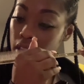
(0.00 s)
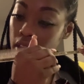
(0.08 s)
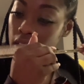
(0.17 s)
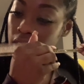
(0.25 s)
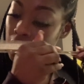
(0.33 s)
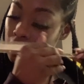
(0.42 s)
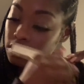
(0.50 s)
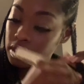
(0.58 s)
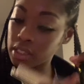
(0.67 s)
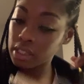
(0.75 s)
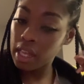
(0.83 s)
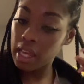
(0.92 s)
And I was
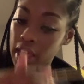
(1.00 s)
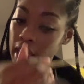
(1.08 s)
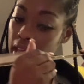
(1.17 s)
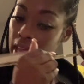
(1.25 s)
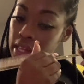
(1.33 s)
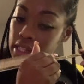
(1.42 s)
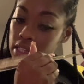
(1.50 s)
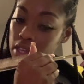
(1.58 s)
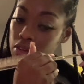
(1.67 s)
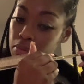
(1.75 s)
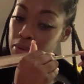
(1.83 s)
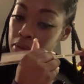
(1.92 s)
just like, hey, I saw
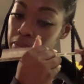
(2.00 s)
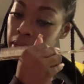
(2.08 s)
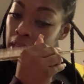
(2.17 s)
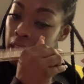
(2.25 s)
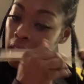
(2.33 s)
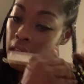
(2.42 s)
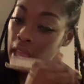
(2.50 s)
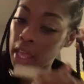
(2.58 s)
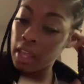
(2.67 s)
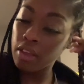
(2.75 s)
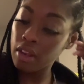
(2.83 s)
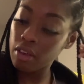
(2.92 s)
you booked me at
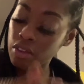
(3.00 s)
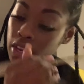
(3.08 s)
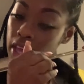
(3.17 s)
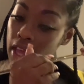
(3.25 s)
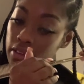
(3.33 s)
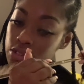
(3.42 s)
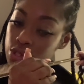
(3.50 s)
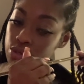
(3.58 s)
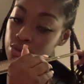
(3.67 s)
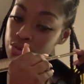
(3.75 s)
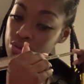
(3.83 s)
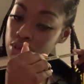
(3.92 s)
8. You know, you didn't have
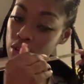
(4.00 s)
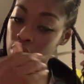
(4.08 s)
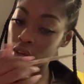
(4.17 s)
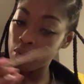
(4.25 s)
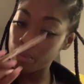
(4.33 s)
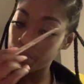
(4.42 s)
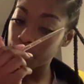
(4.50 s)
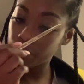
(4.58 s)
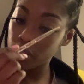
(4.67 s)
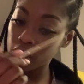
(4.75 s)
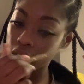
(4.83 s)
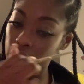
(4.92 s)
to. Um,
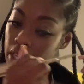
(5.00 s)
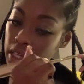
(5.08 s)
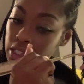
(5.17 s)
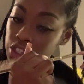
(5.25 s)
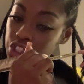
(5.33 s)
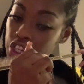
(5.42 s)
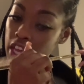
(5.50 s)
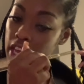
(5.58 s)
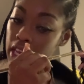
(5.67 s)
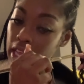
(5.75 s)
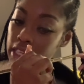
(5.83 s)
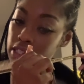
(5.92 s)
I, she had
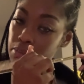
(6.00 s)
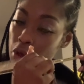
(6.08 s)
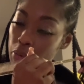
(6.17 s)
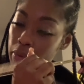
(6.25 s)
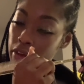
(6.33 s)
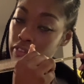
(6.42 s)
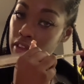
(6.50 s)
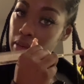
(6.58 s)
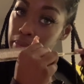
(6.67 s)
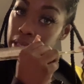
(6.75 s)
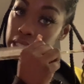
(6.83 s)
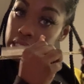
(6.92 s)
like some open
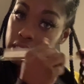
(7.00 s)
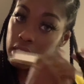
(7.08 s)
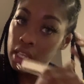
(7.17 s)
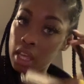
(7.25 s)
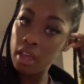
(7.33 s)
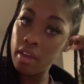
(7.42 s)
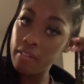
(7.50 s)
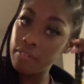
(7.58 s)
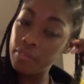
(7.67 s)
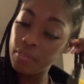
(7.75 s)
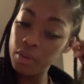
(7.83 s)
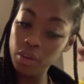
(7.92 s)
availability,
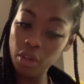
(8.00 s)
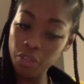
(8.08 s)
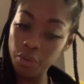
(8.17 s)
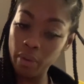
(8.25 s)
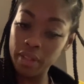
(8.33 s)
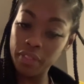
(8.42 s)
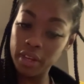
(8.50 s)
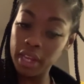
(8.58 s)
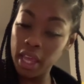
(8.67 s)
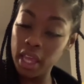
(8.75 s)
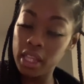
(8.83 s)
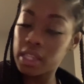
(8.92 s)
you know, throughout the
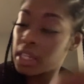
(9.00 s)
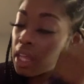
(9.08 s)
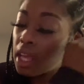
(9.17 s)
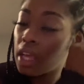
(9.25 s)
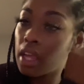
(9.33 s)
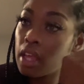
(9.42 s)
day today